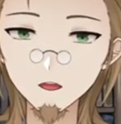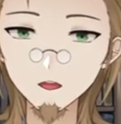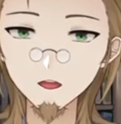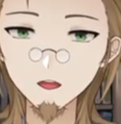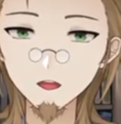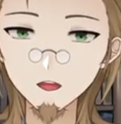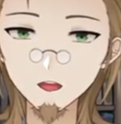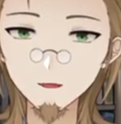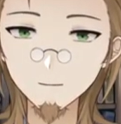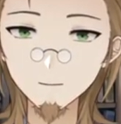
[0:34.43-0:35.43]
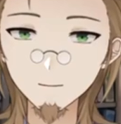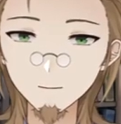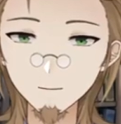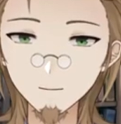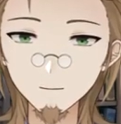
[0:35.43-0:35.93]
And
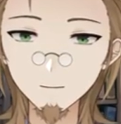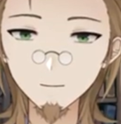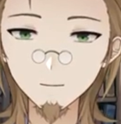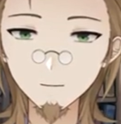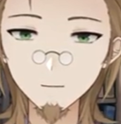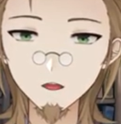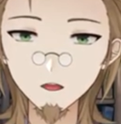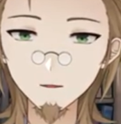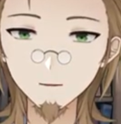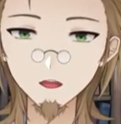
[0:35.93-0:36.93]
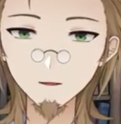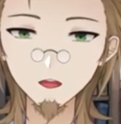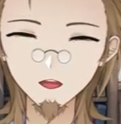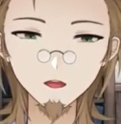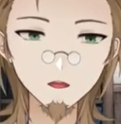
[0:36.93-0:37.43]
this uh this